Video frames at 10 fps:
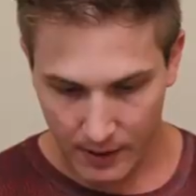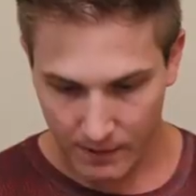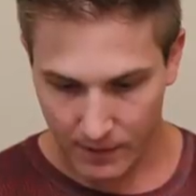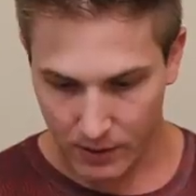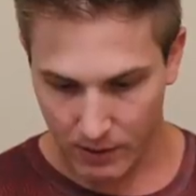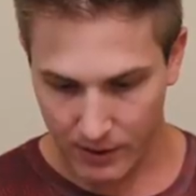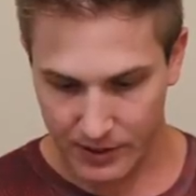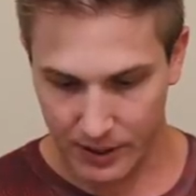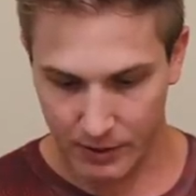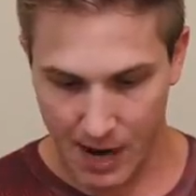Of
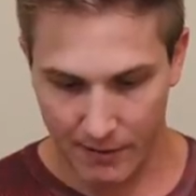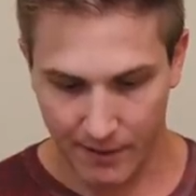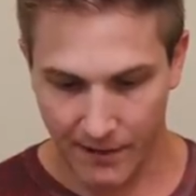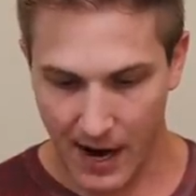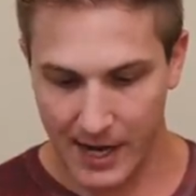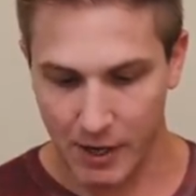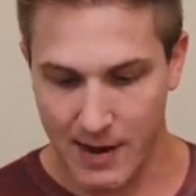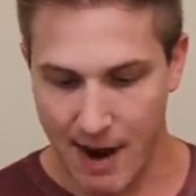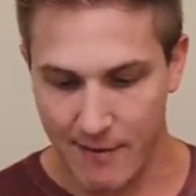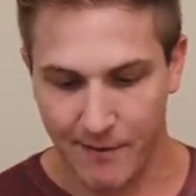course, you never find you
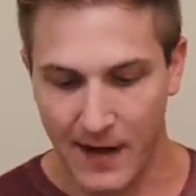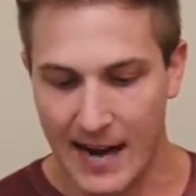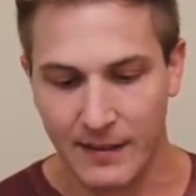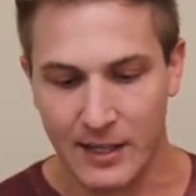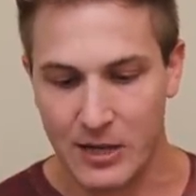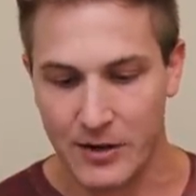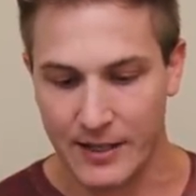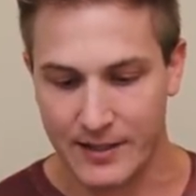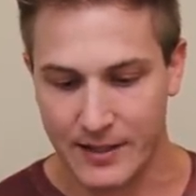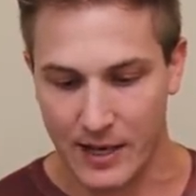never find the
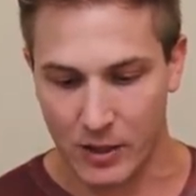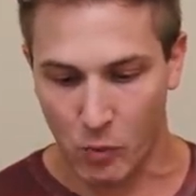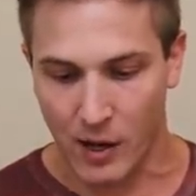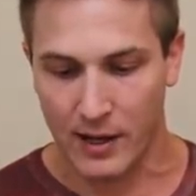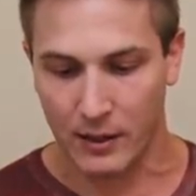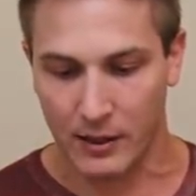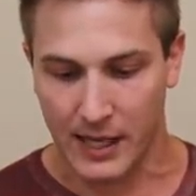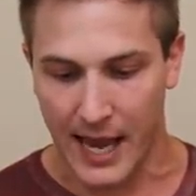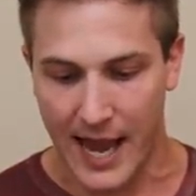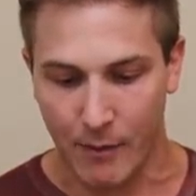units that you want to
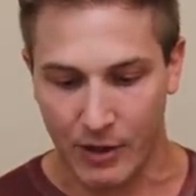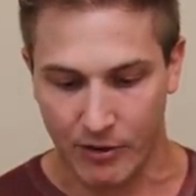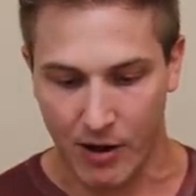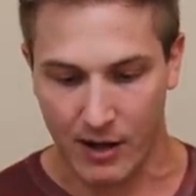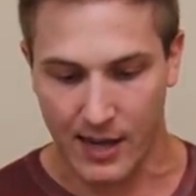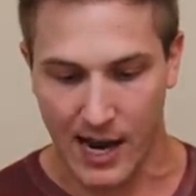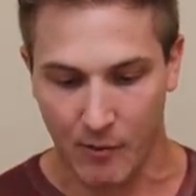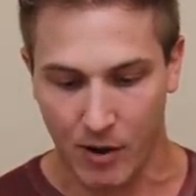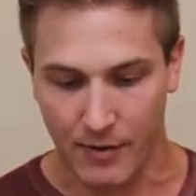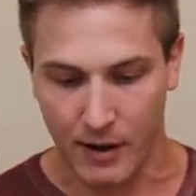look at when you're on
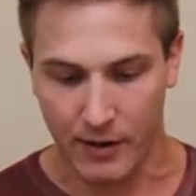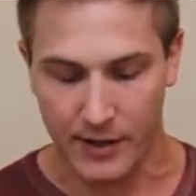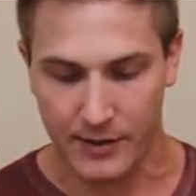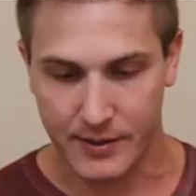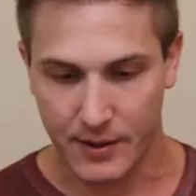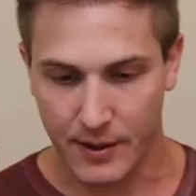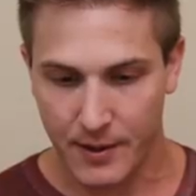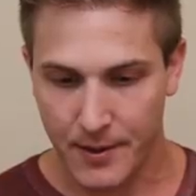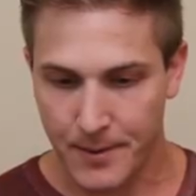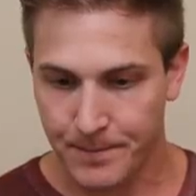camera. There he is.
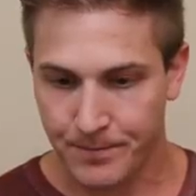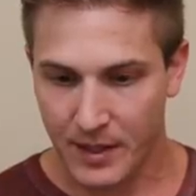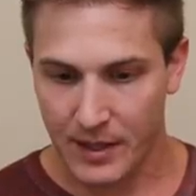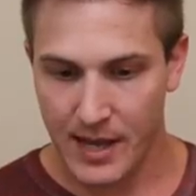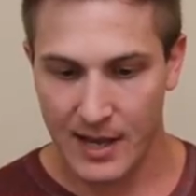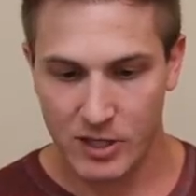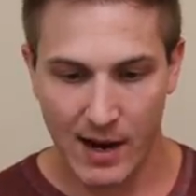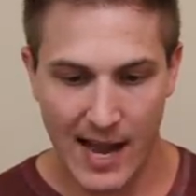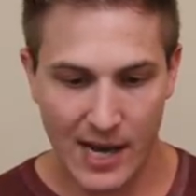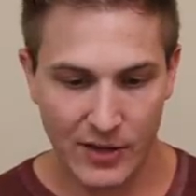Yeah,
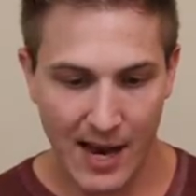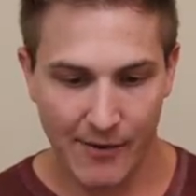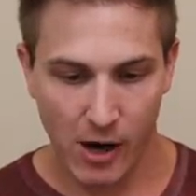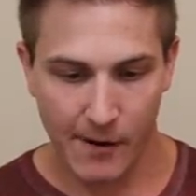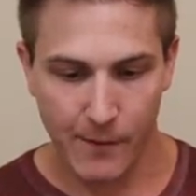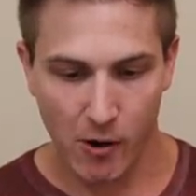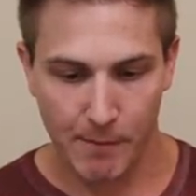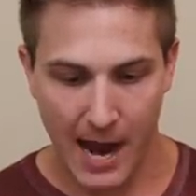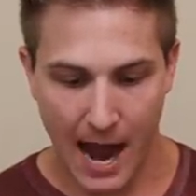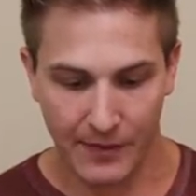so I actually have all four
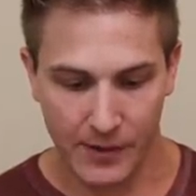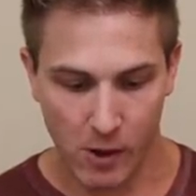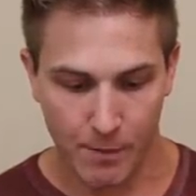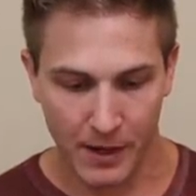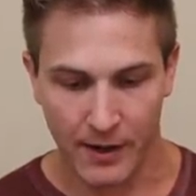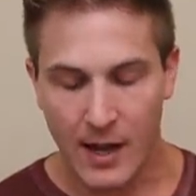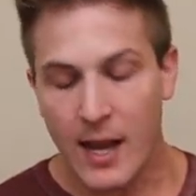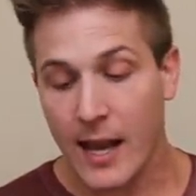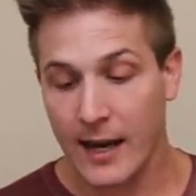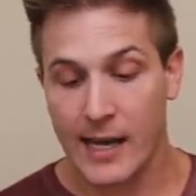paths open,
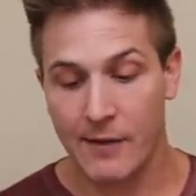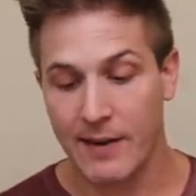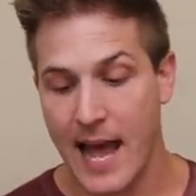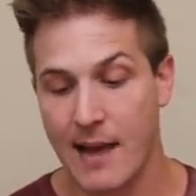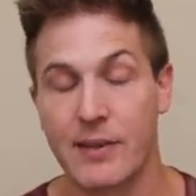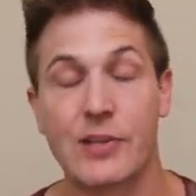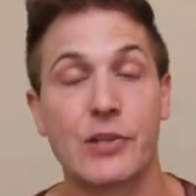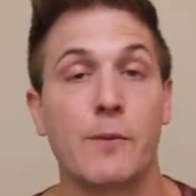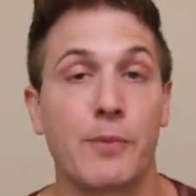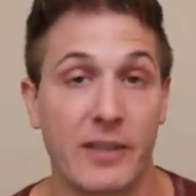and I even have his
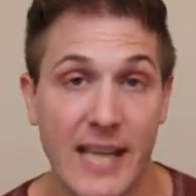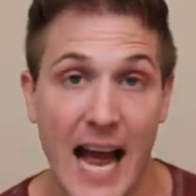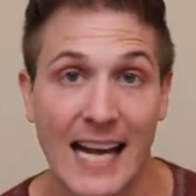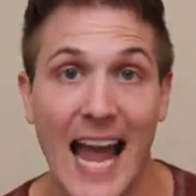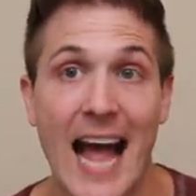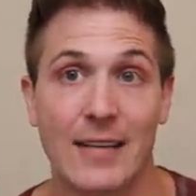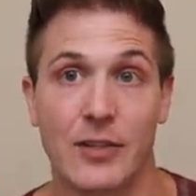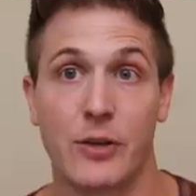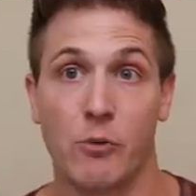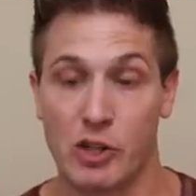super attack at
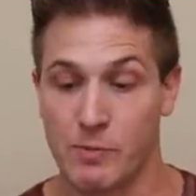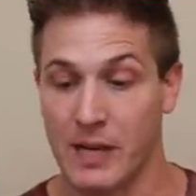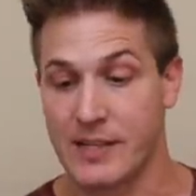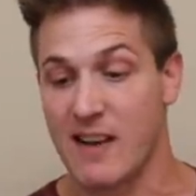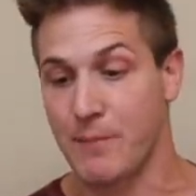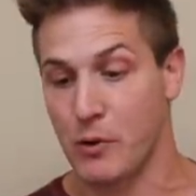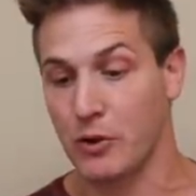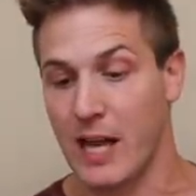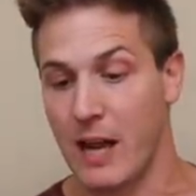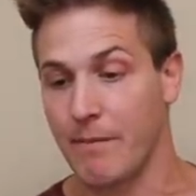two, which means I've
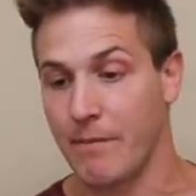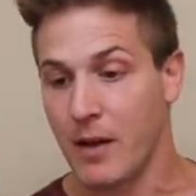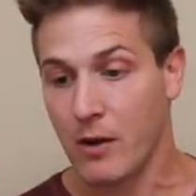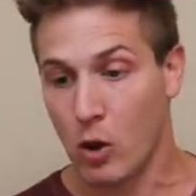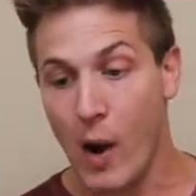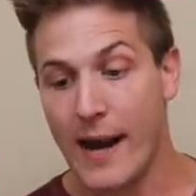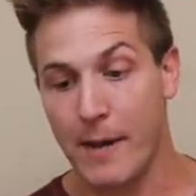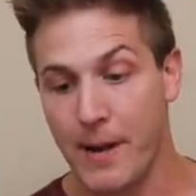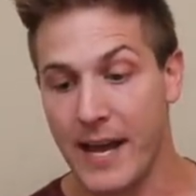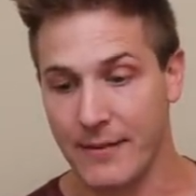pulled him quite
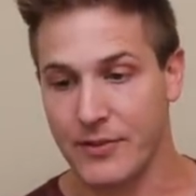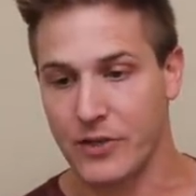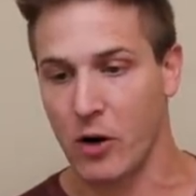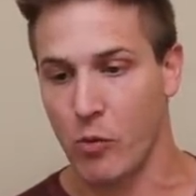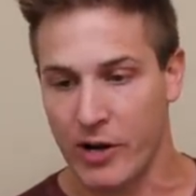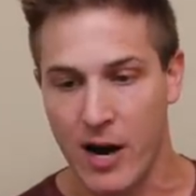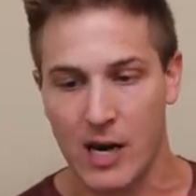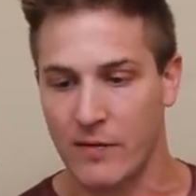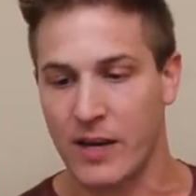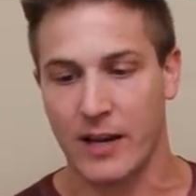a bit. So we're
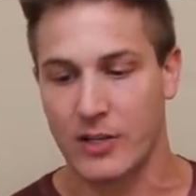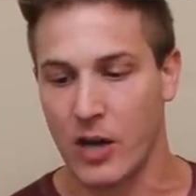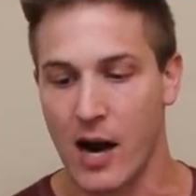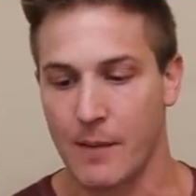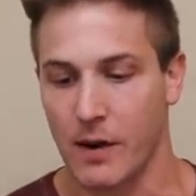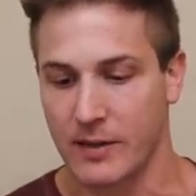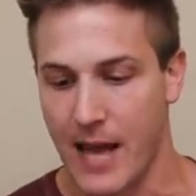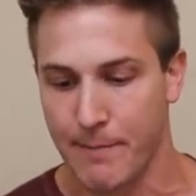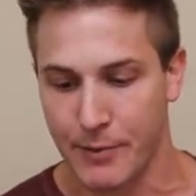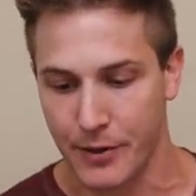not even gonna talk about
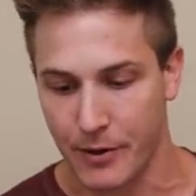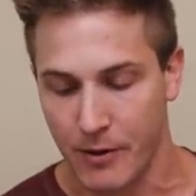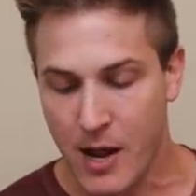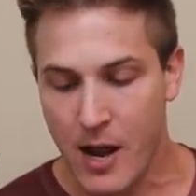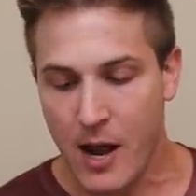that Buu.